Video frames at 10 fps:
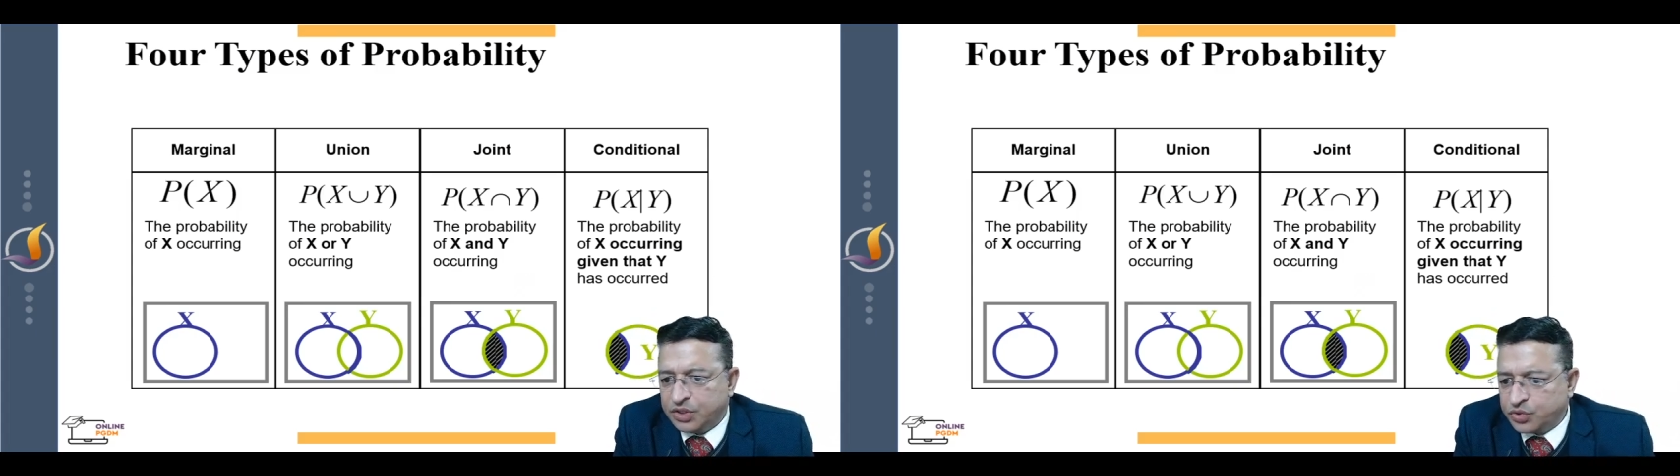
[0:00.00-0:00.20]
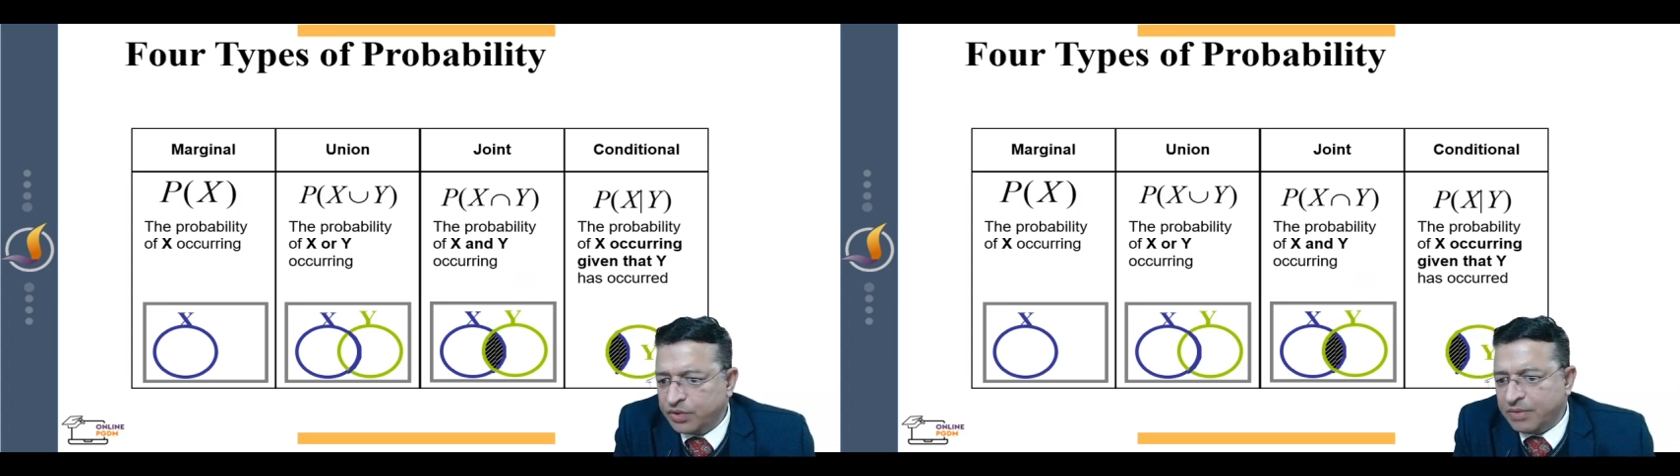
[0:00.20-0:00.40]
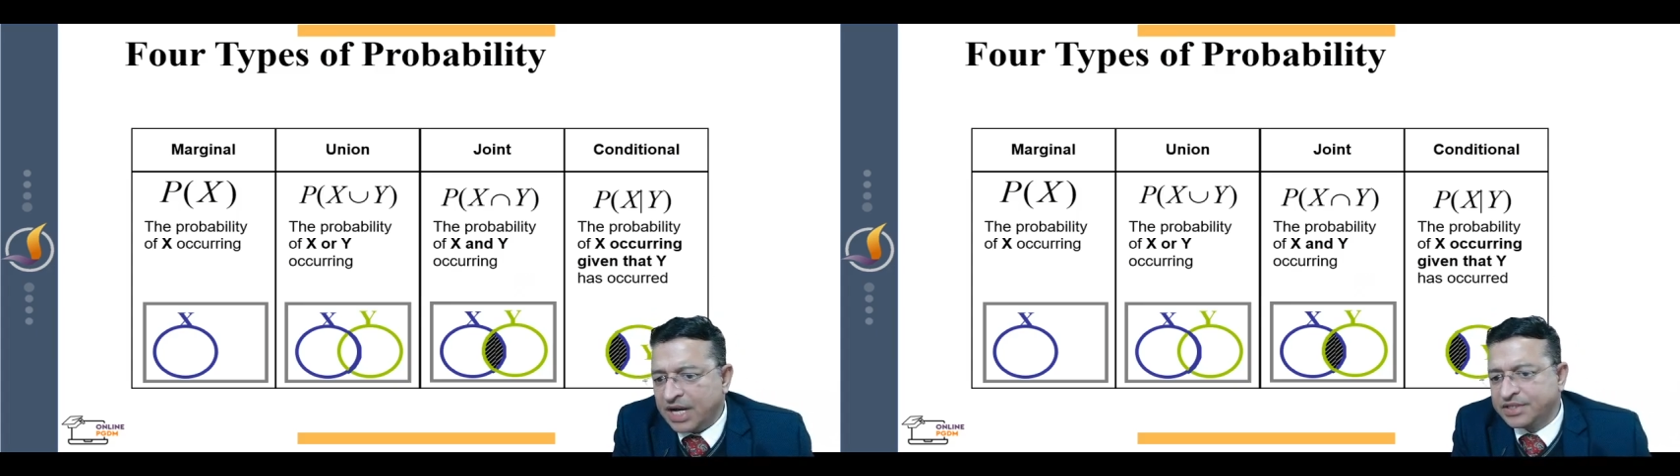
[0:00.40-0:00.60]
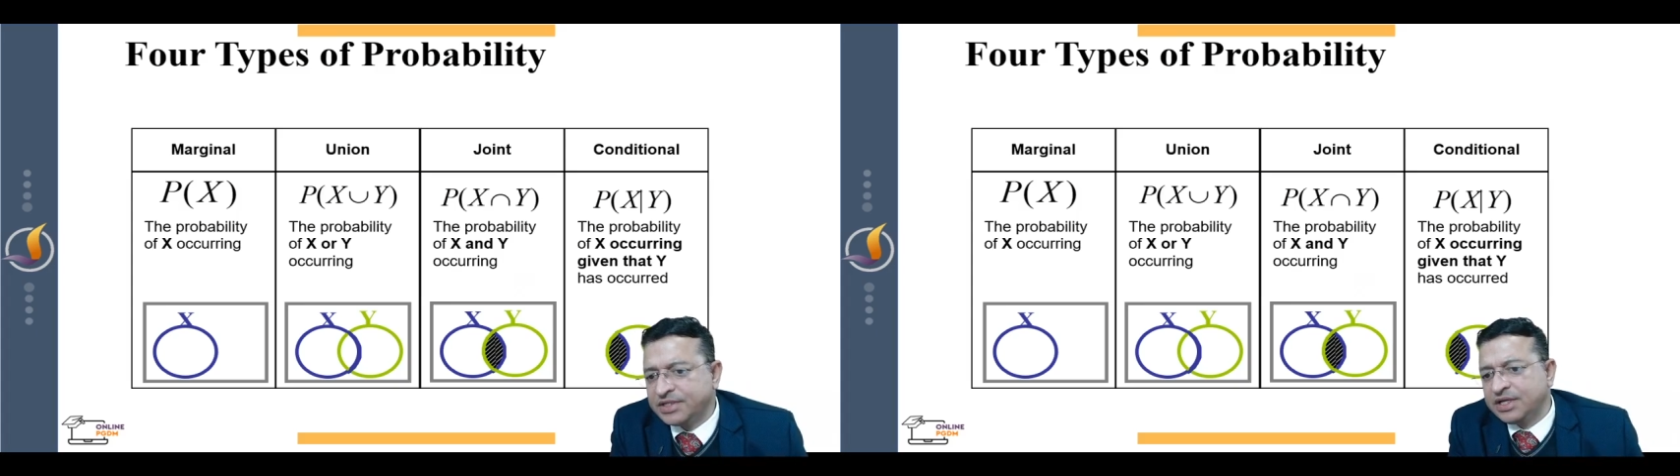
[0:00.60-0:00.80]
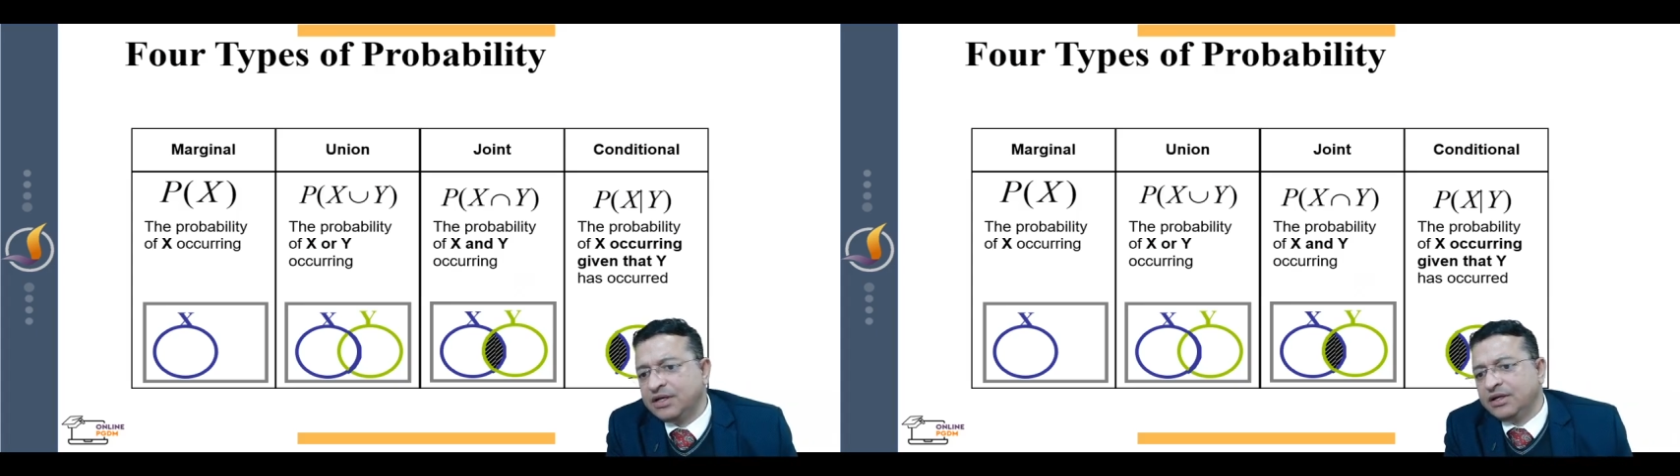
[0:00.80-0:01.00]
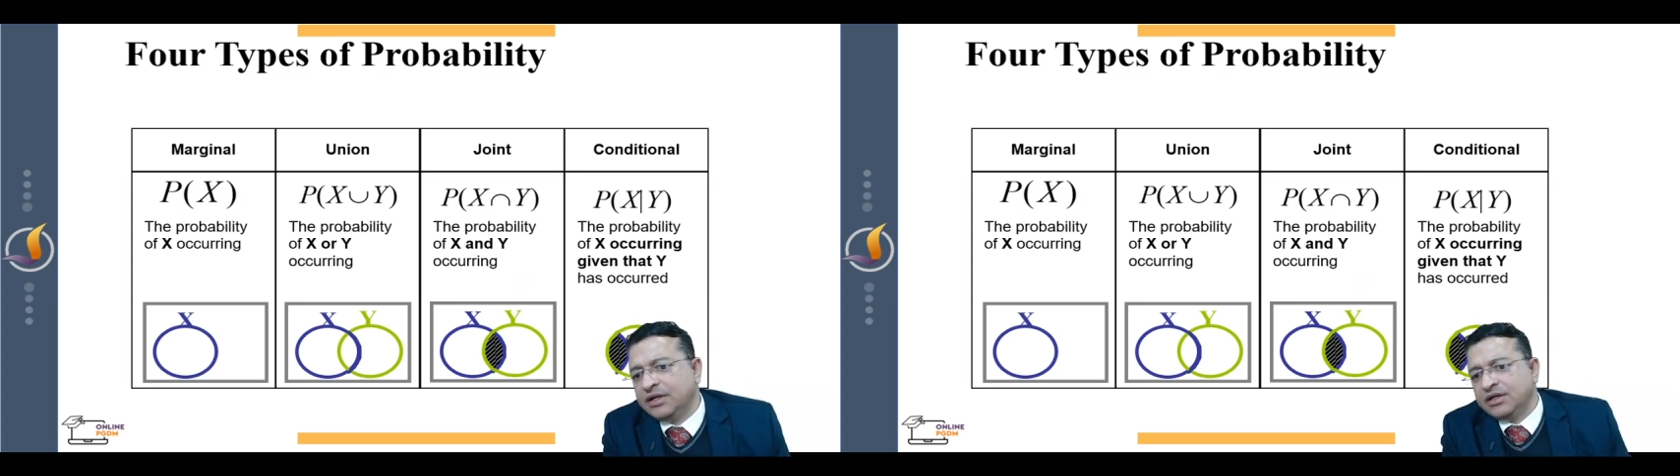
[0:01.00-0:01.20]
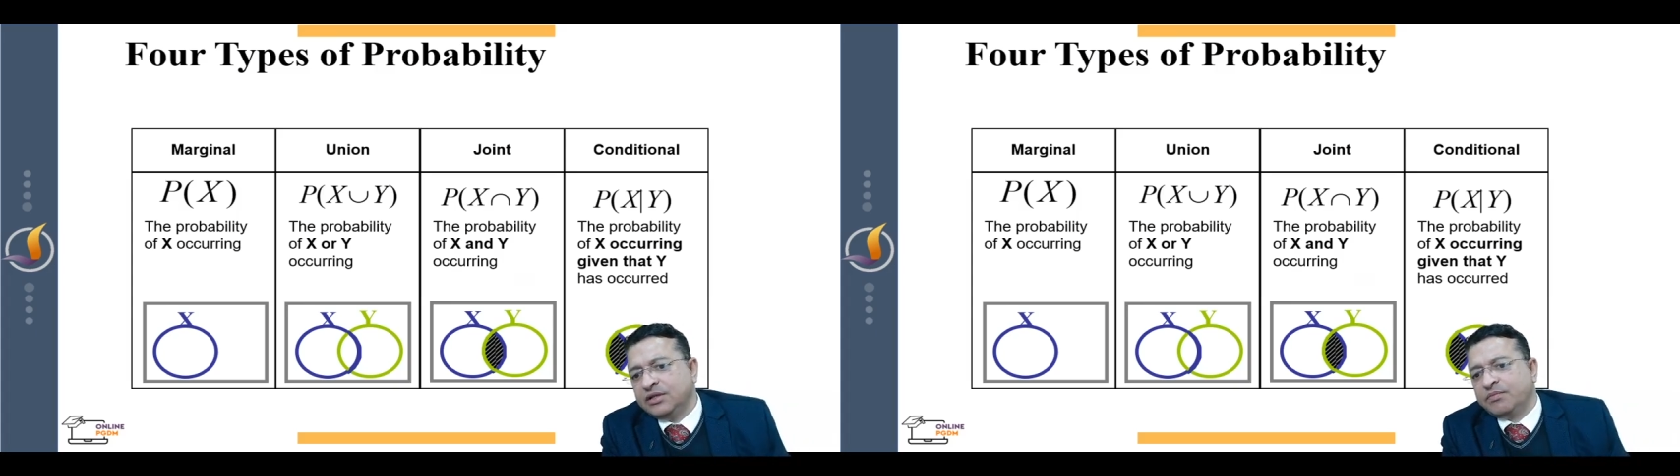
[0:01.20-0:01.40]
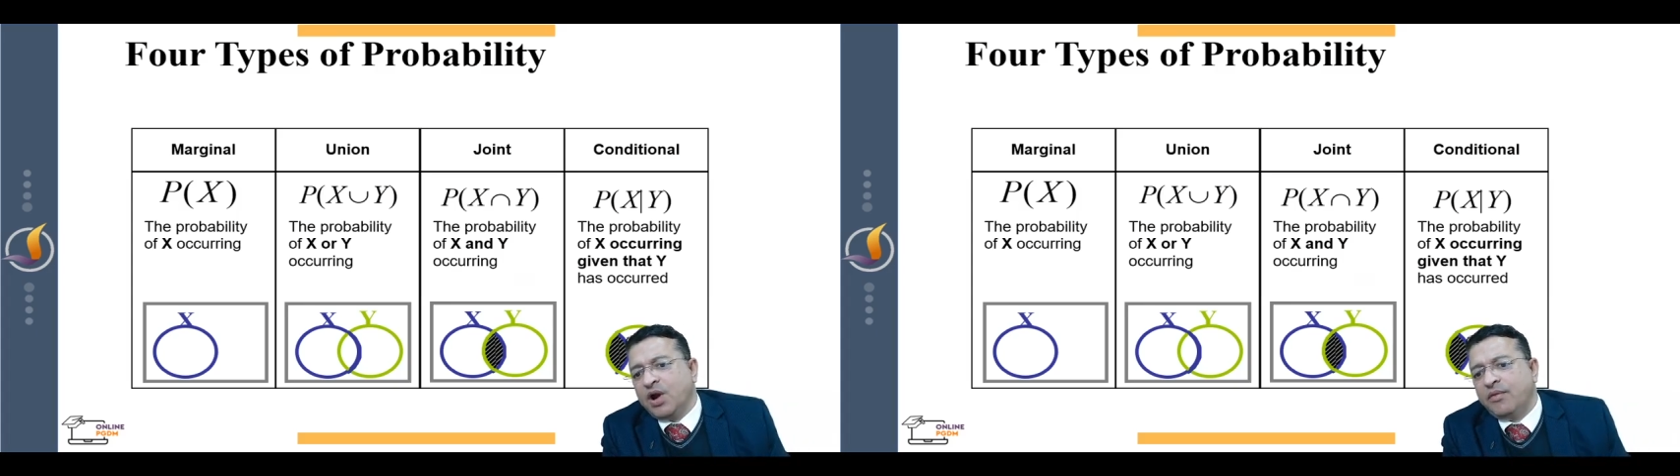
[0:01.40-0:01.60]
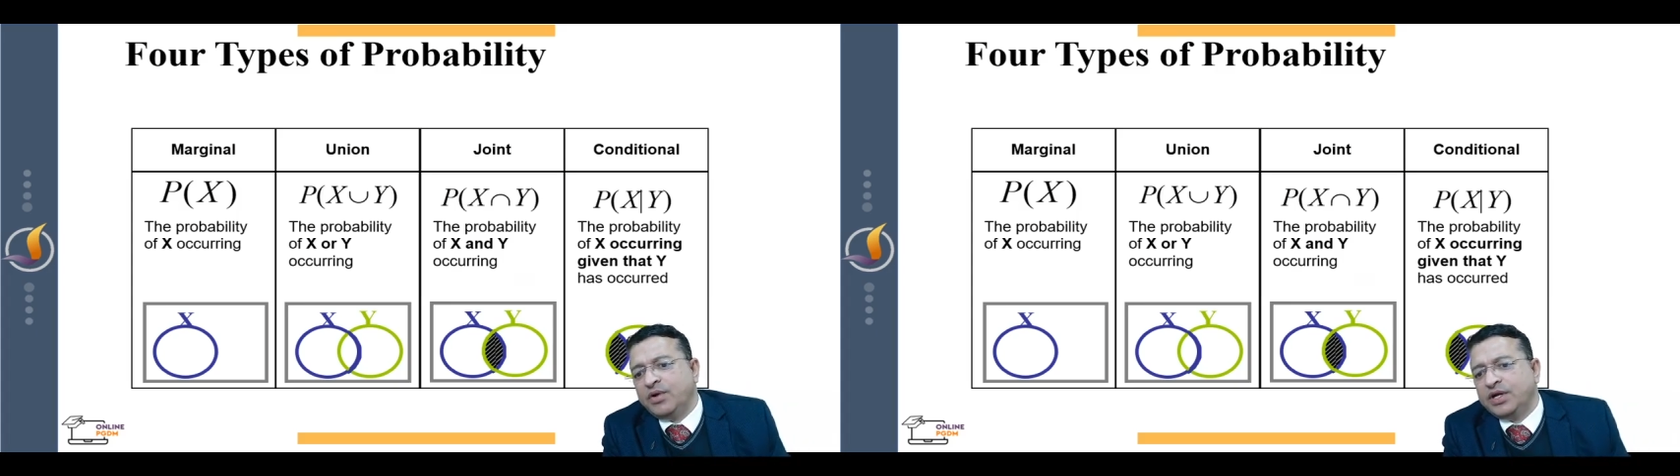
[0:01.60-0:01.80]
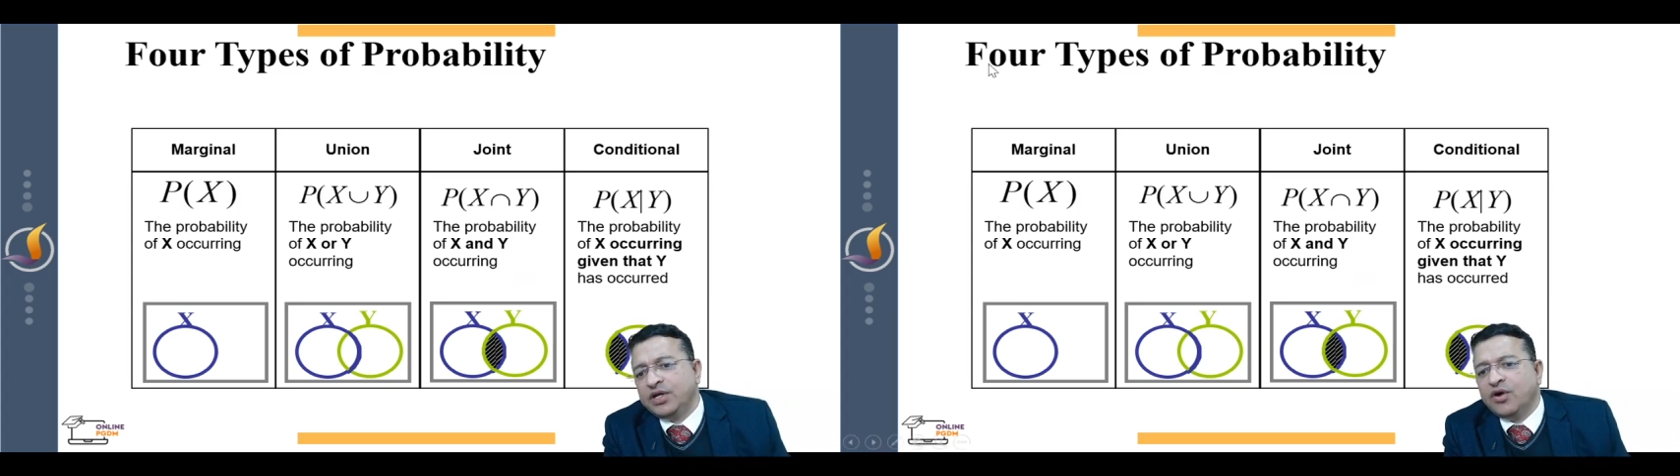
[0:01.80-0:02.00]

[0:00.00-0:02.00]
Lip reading: So in marginal, the probability